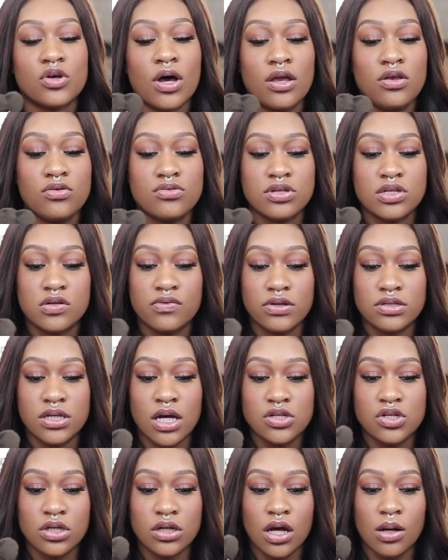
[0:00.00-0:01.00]
So I use this for
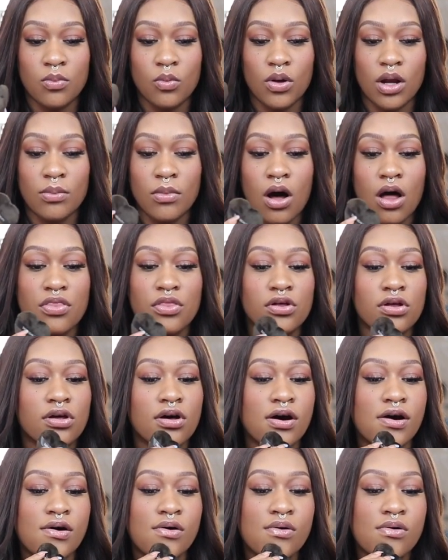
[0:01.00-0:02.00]
touching up when I'm on the
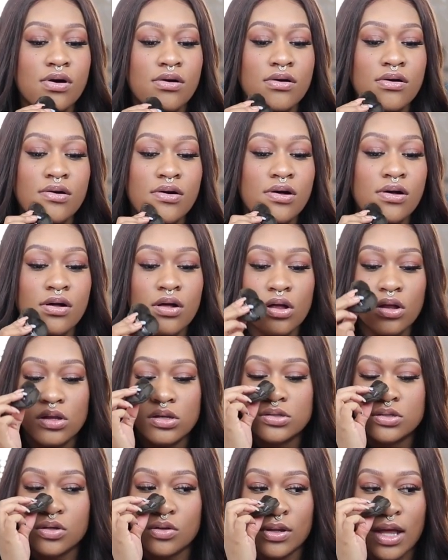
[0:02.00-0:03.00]
go.
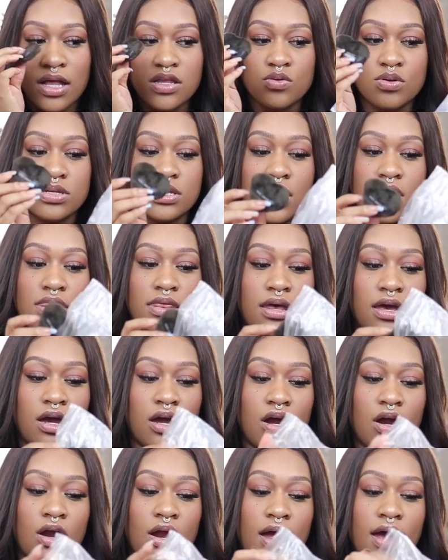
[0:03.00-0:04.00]
So that's what's in
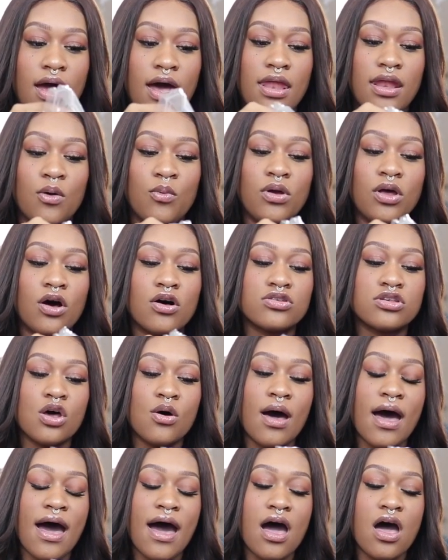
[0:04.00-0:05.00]
there. And then we
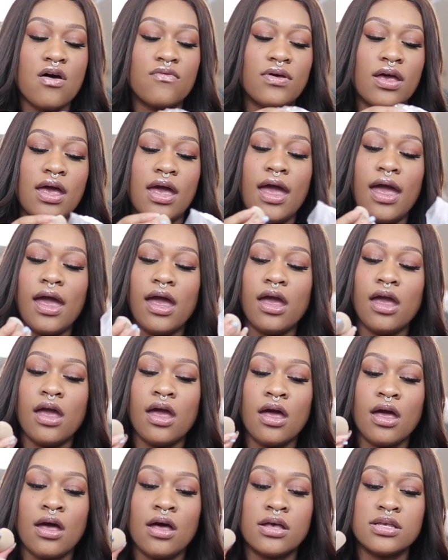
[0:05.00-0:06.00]
also have a
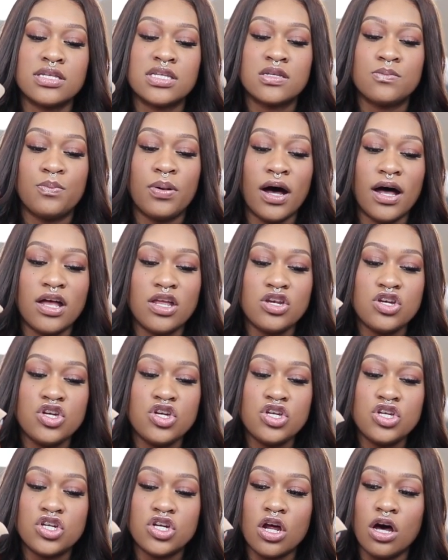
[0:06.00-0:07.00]

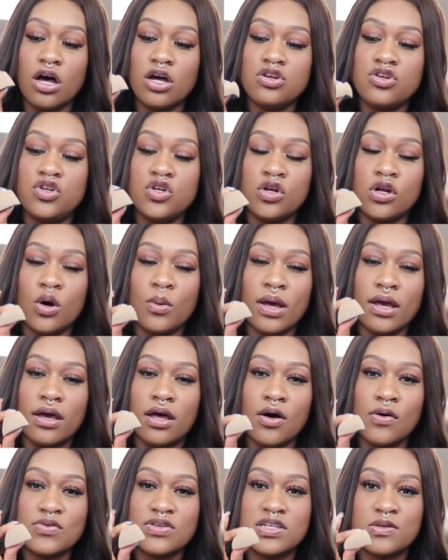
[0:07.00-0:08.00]
sponge, a Juno and
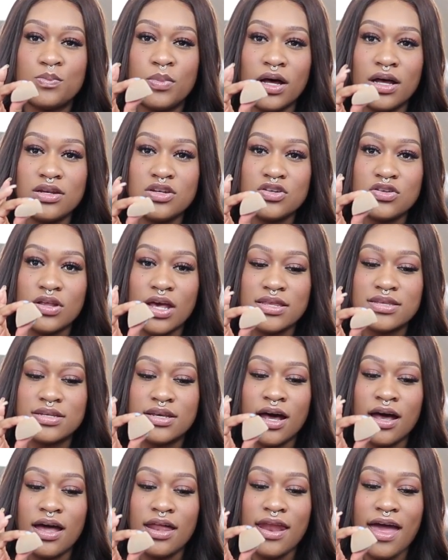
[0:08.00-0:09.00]
Co sponge that's
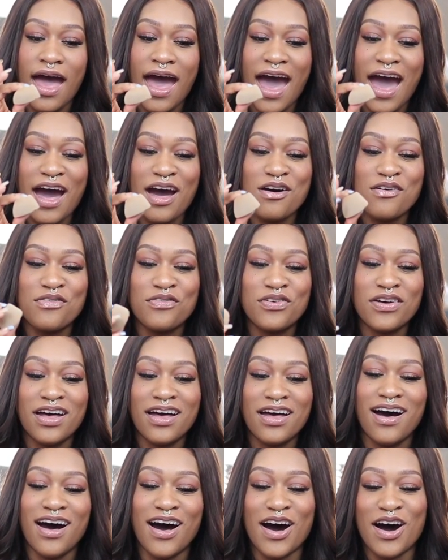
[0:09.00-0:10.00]
cut in half.
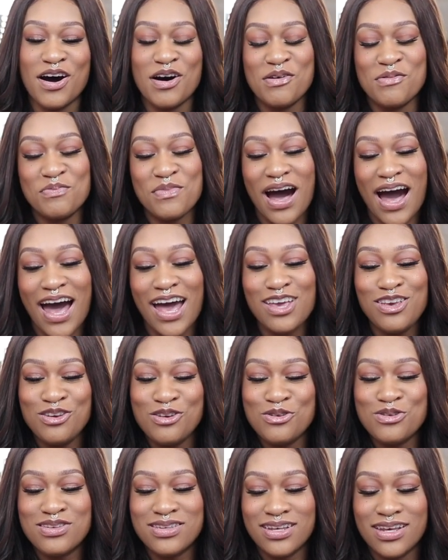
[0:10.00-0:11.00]
I
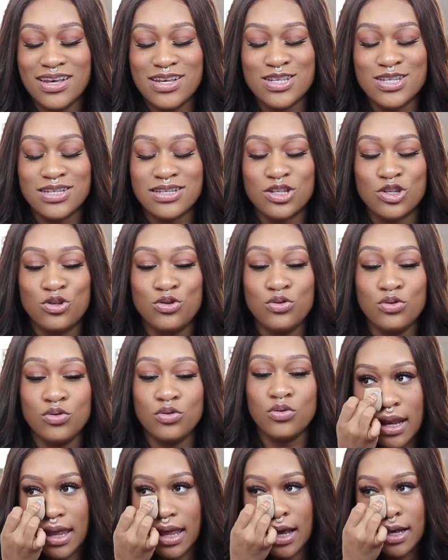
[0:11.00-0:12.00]
use this
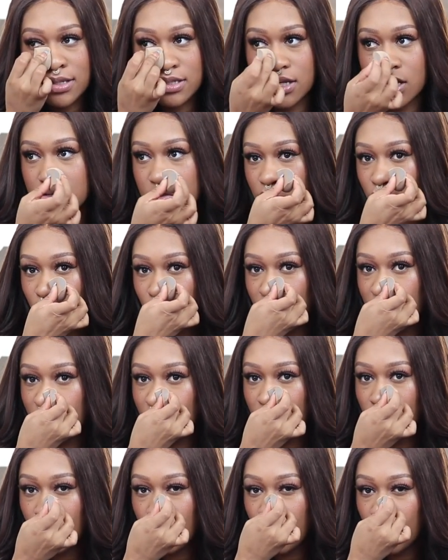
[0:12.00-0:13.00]
to excess
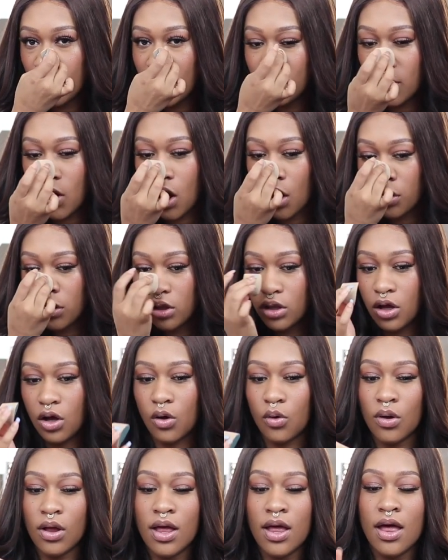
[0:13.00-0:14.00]
oil when I'm on the
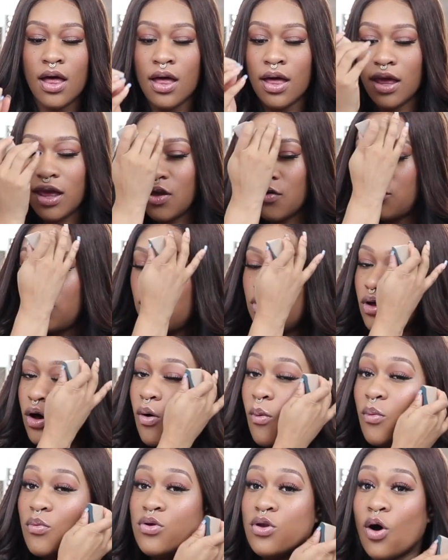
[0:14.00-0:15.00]
go. If you
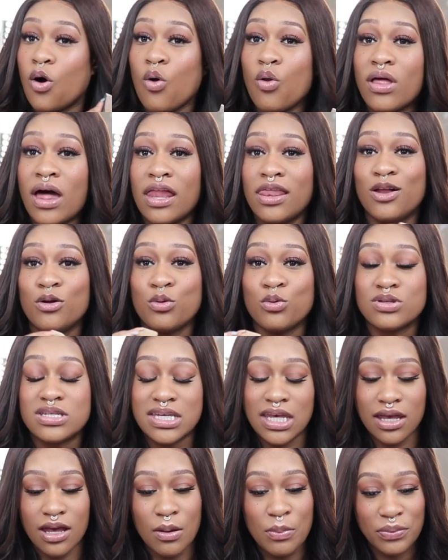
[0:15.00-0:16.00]
don't know that little
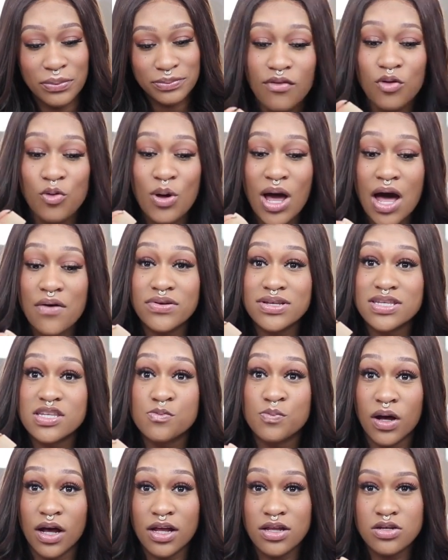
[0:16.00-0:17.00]
tip, if you have a
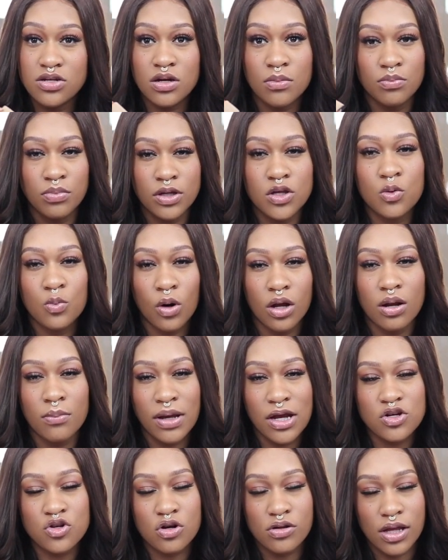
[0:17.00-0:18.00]
sponge, but you want to
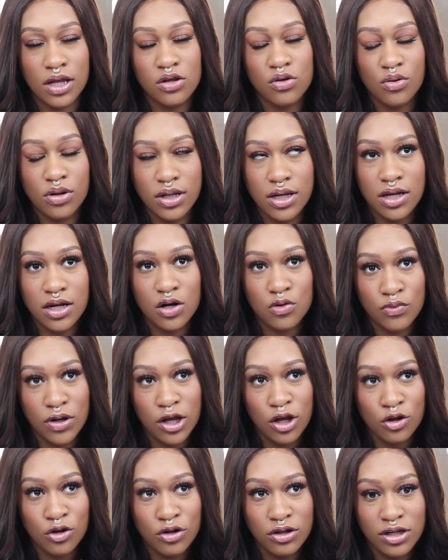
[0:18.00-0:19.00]
make sure that you clean it
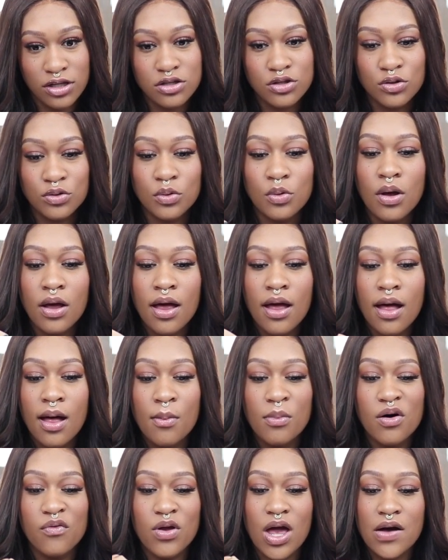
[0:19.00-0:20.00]
regularly too,
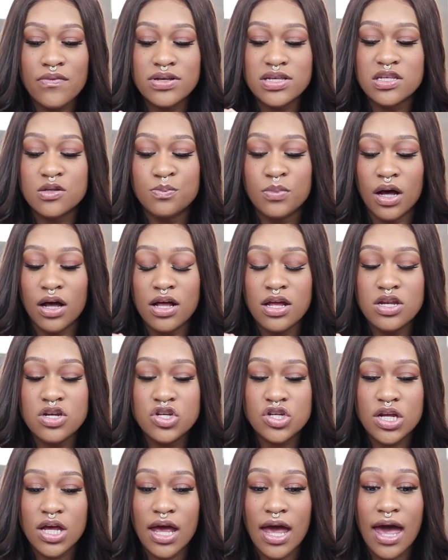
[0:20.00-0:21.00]
but if you have a
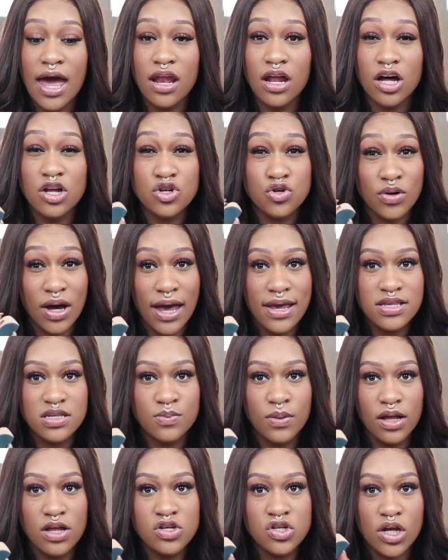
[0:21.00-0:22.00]
sponge and a dry
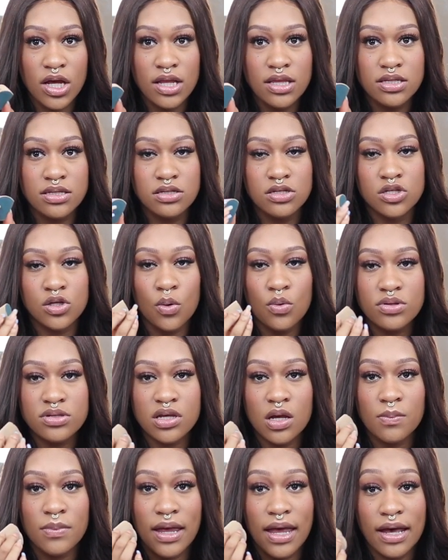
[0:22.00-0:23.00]
sponge, it
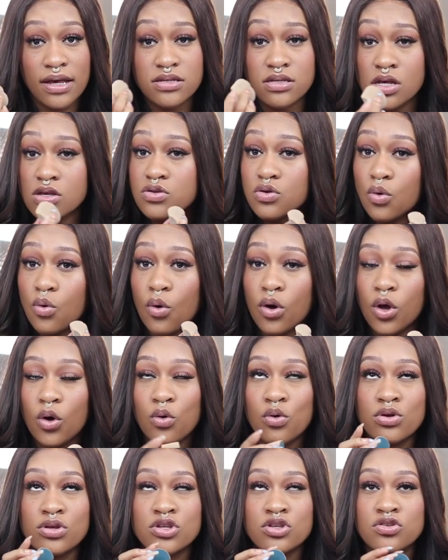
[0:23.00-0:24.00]
soaks up excess
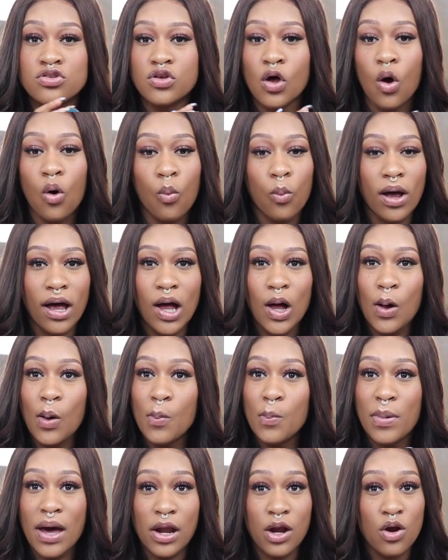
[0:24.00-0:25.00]
oil so
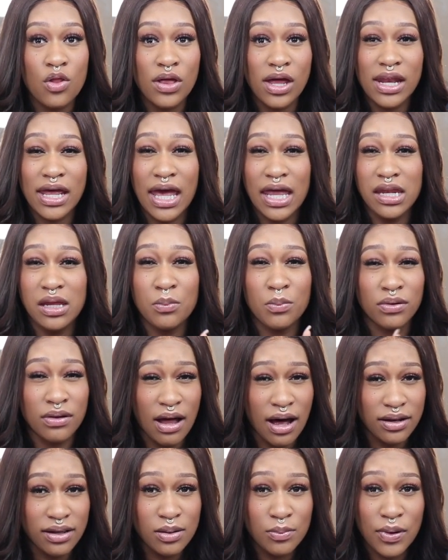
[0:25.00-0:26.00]
well, better than any
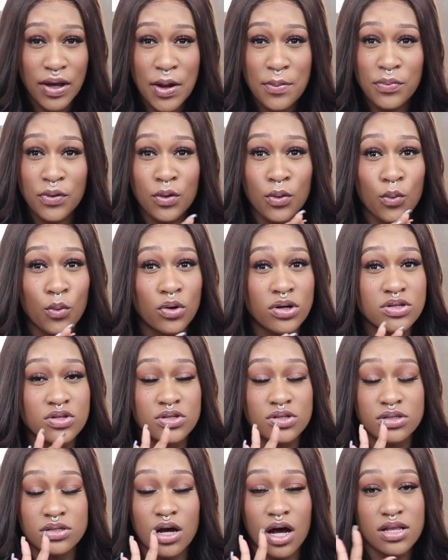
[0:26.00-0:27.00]
blotting paper or
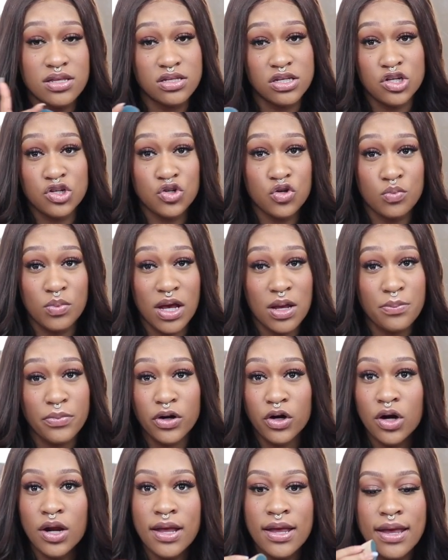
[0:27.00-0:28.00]
tissue
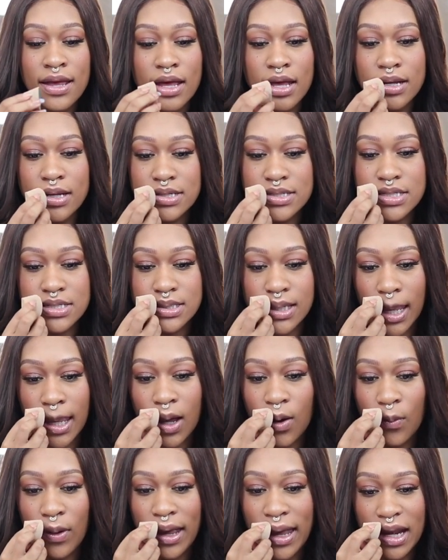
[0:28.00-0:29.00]
paper. It doesn't
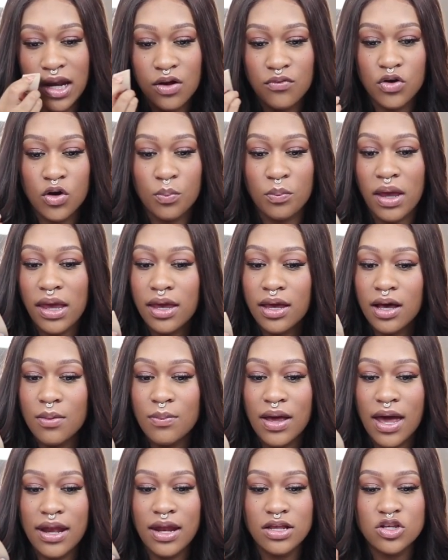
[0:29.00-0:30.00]
take away any of your
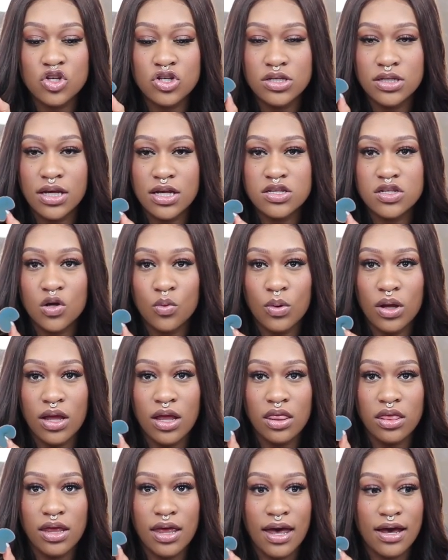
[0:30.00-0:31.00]
makeup and it just gets
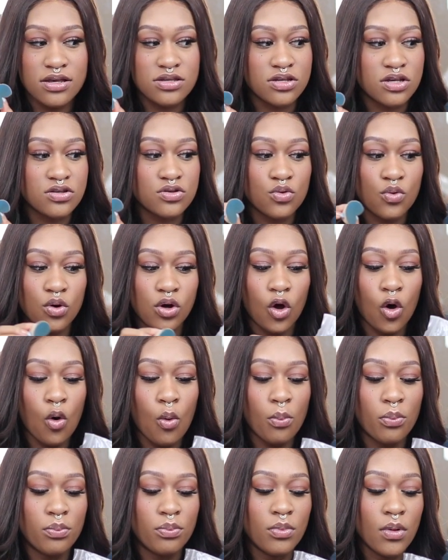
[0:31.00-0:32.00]
away the excess oil